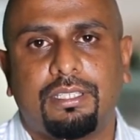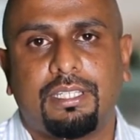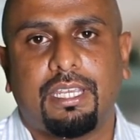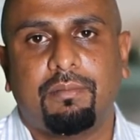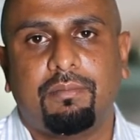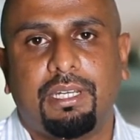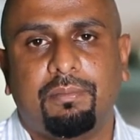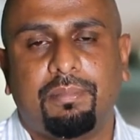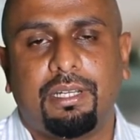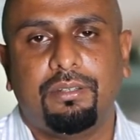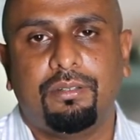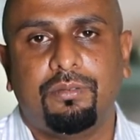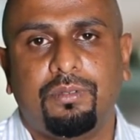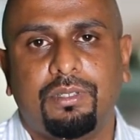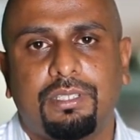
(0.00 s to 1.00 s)
Sikkim
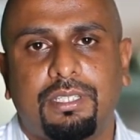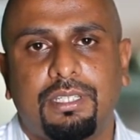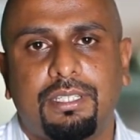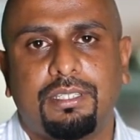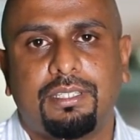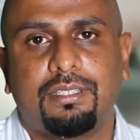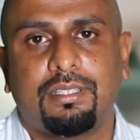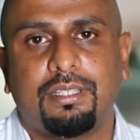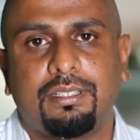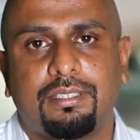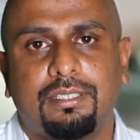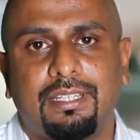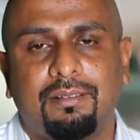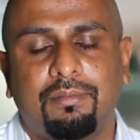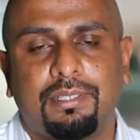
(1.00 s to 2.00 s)
Manipal University's
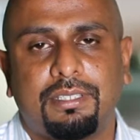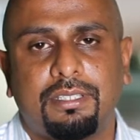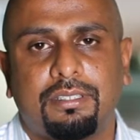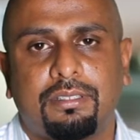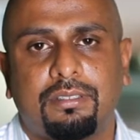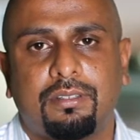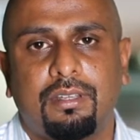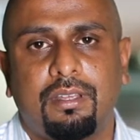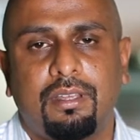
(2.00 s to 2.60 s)
syllabus is